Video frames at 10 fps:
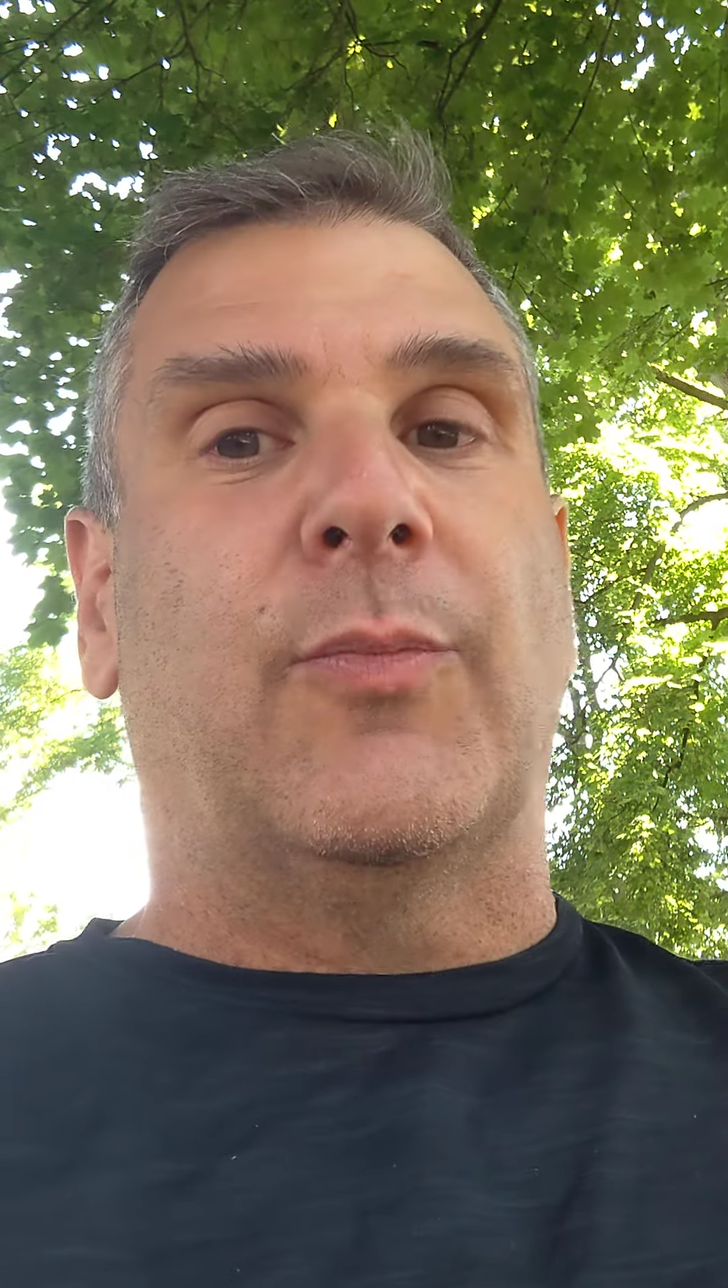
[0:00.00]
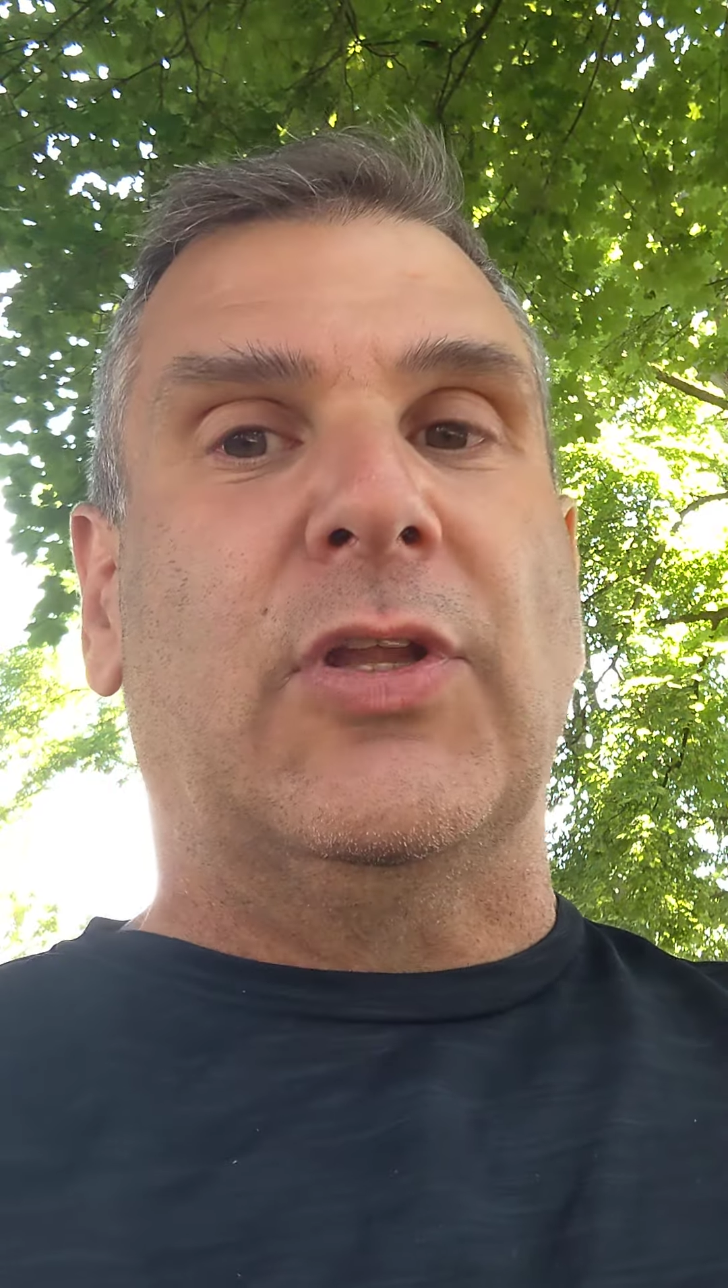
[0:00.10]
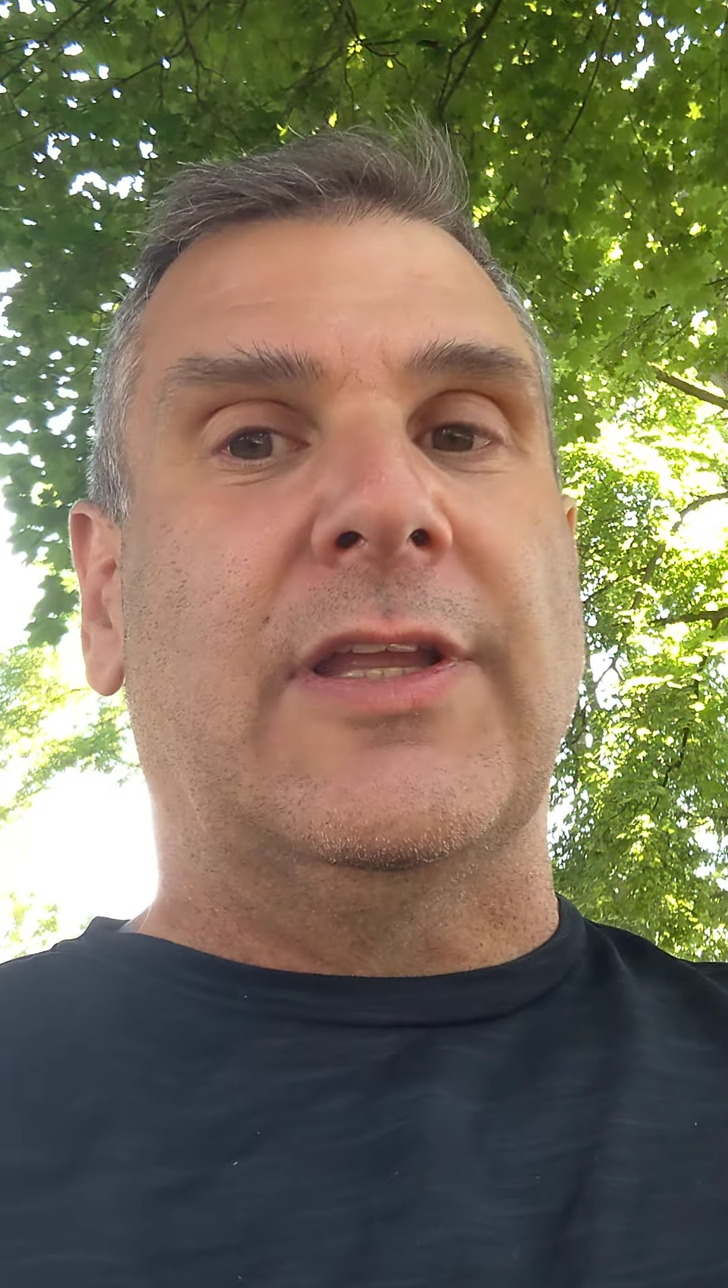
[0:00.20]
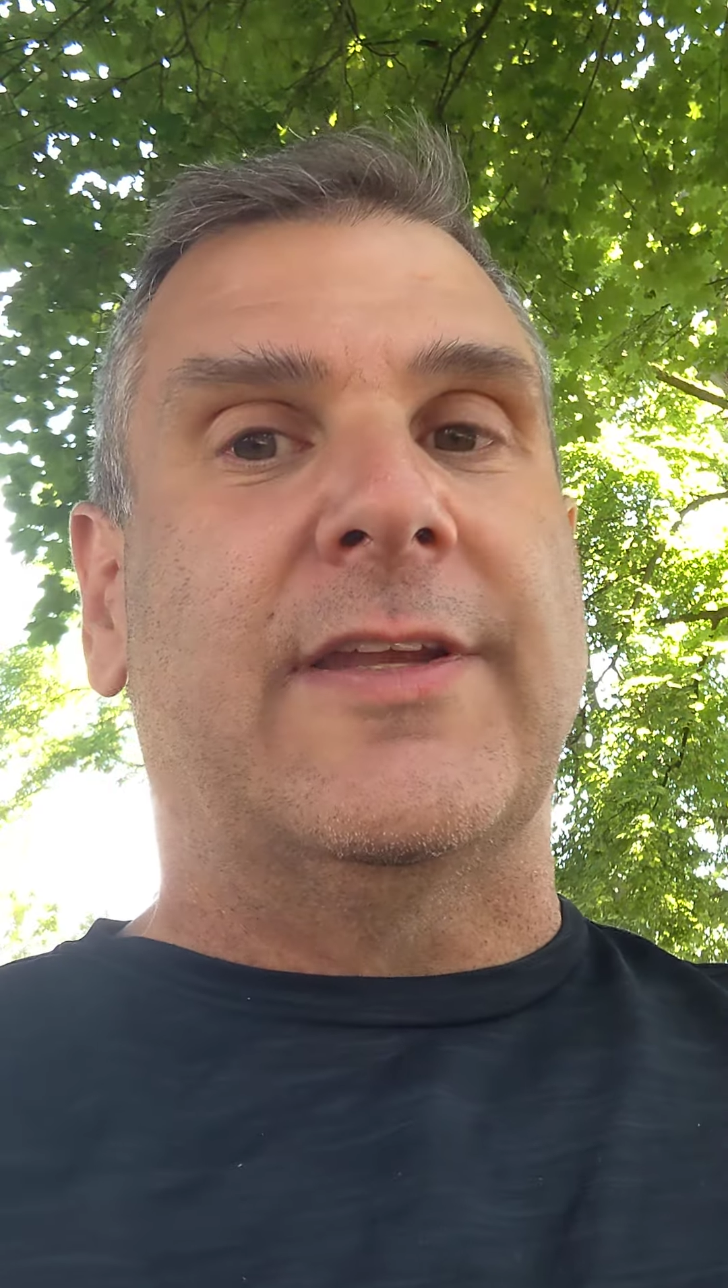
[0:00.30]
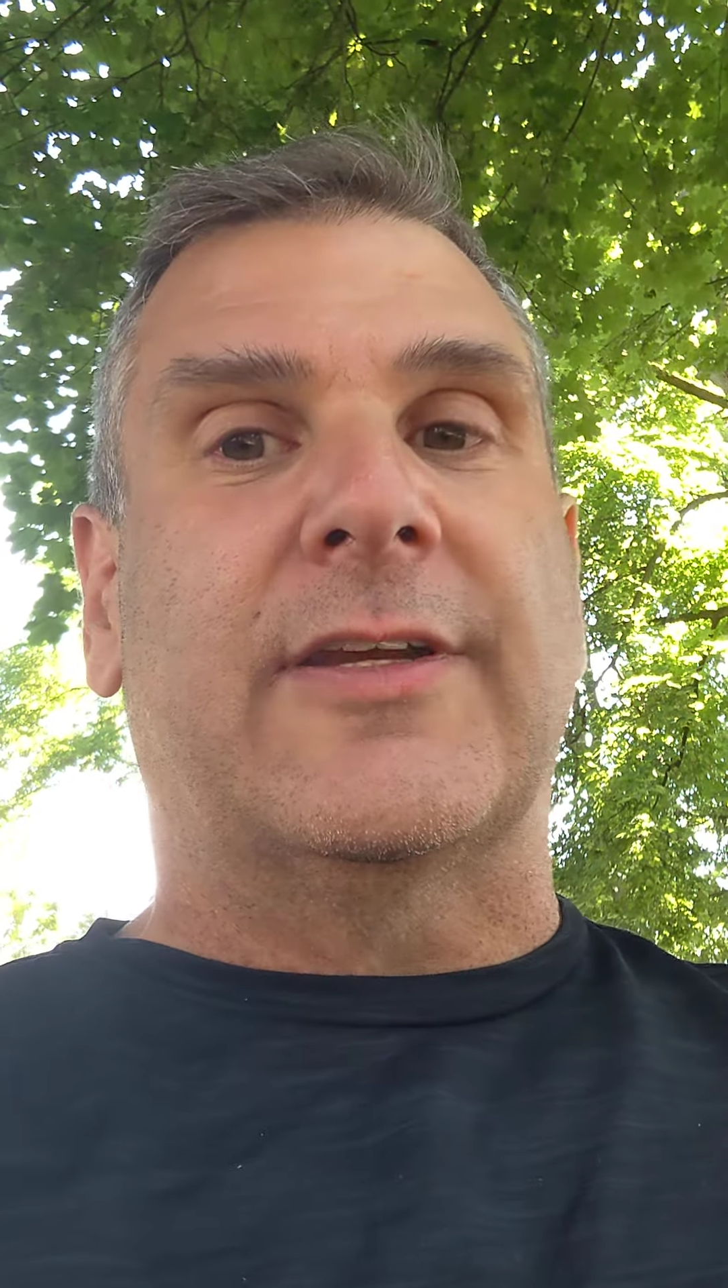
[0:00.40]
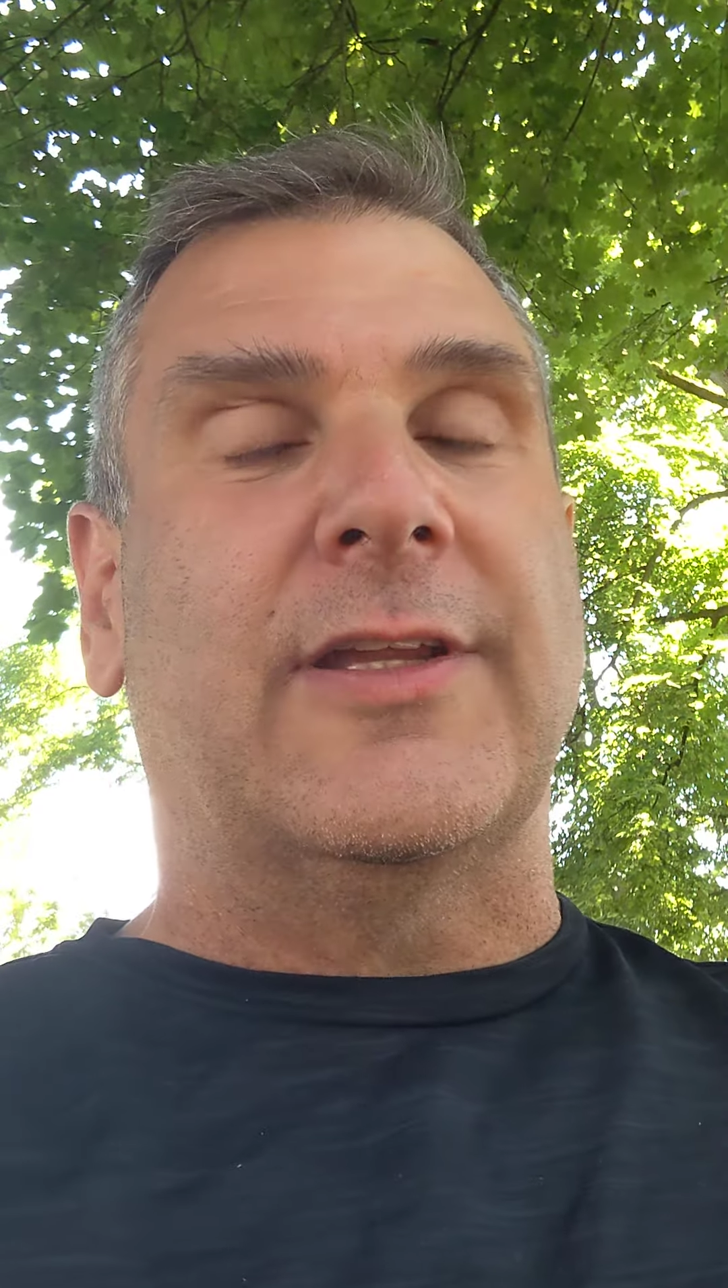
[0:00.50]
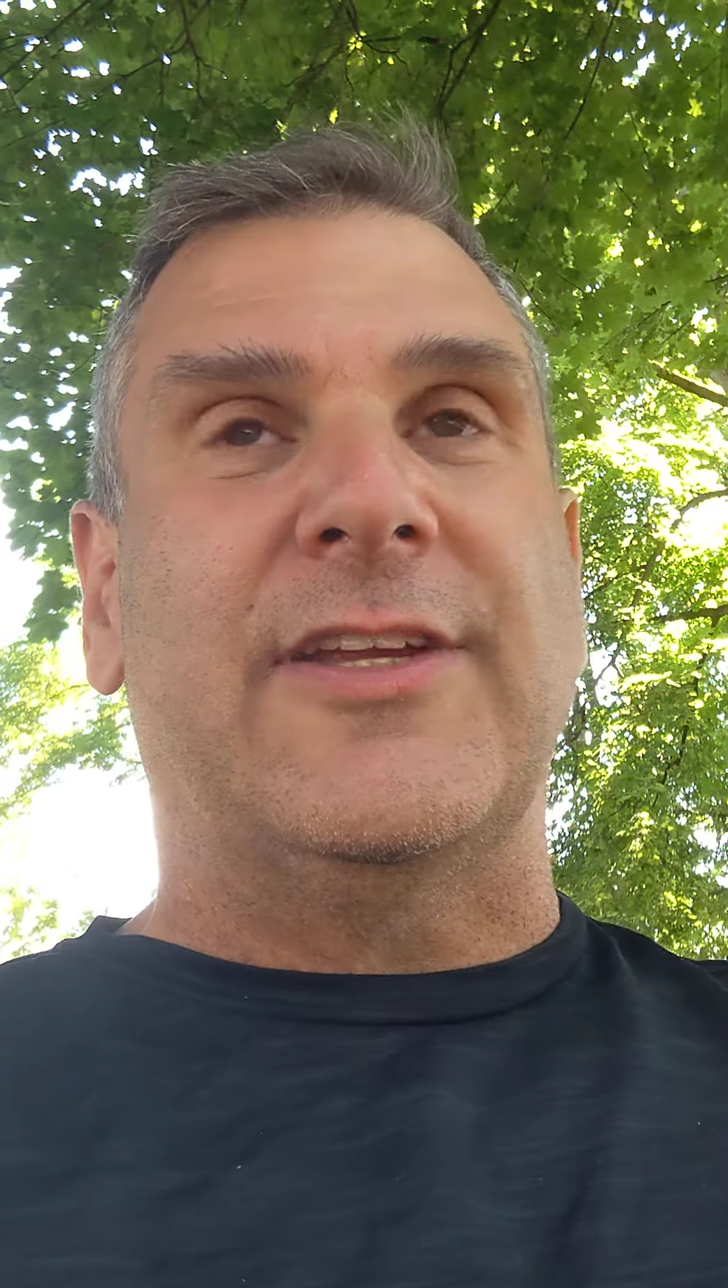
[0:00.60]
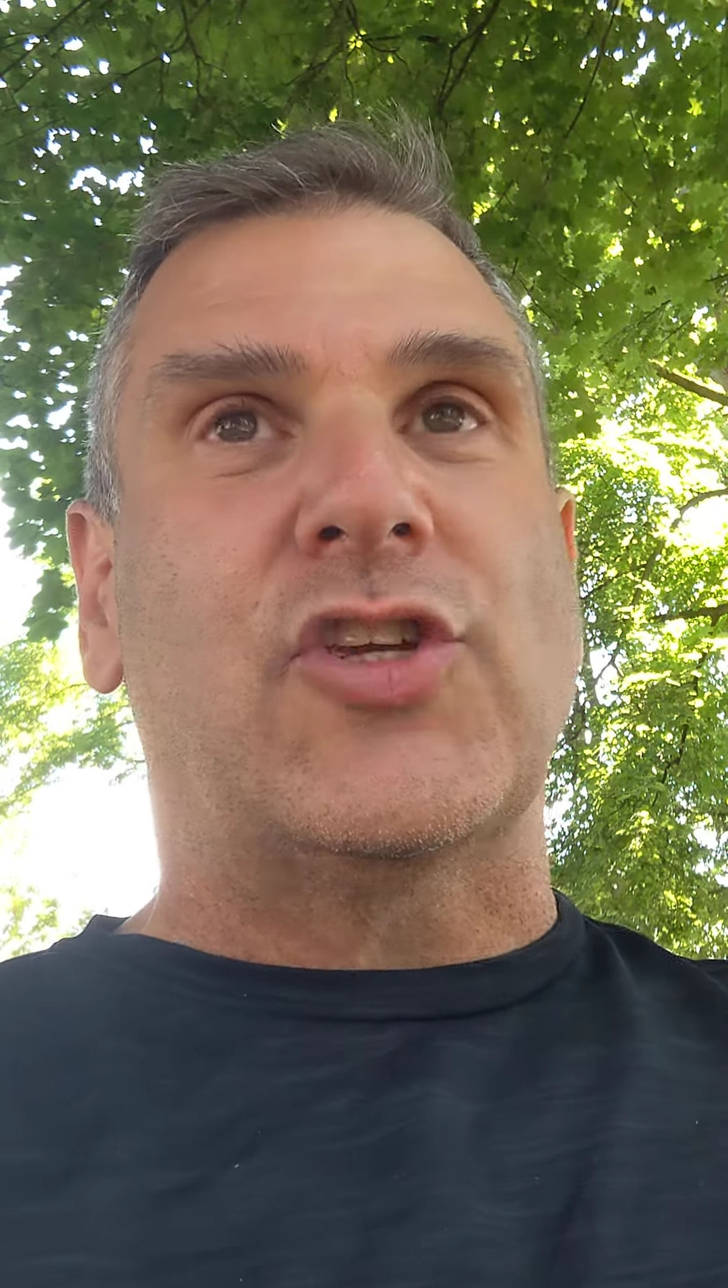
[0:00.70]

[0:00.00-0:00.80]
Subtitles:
politically